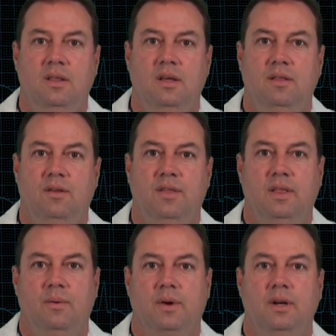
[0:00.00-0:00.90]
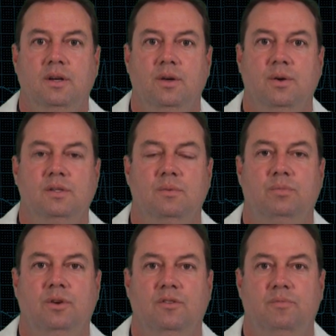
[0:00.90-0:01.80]
The other thing that we're going to do is
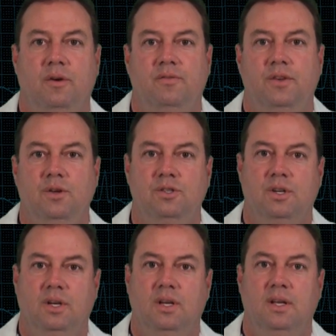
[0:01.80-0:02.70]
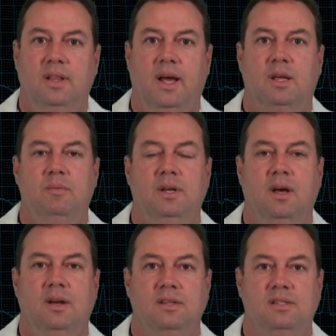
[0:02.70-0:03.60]
improve perfusion, and that can be
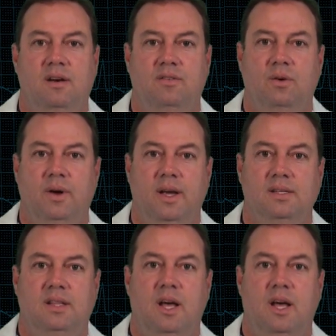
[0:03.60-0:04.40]
done in several ways.